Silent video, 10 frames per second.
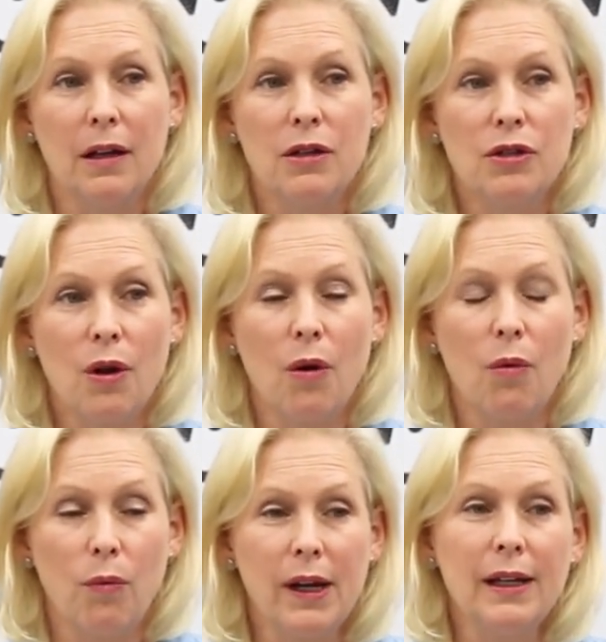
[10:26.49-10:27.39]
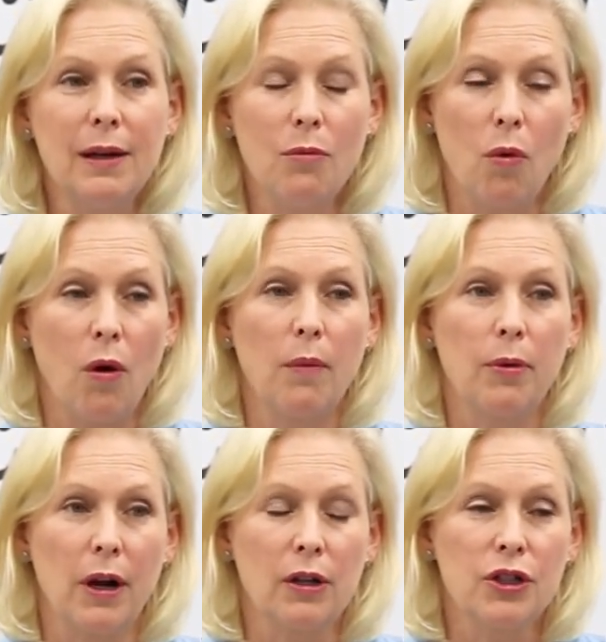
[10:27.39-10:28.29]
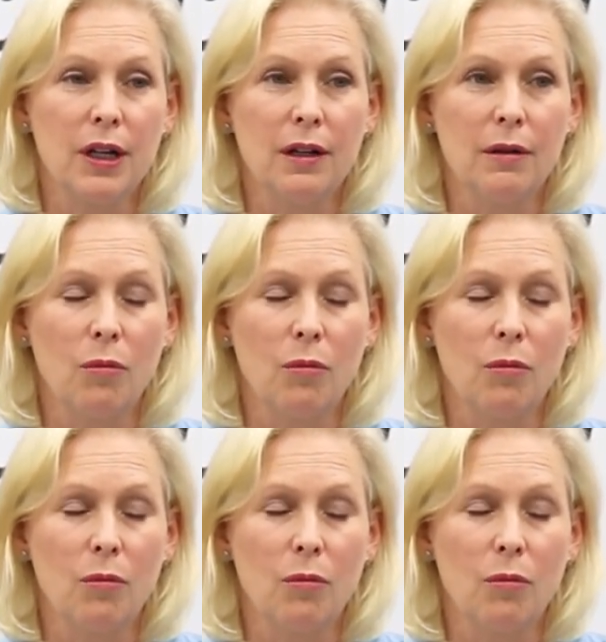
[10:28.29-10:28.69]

So we need more production,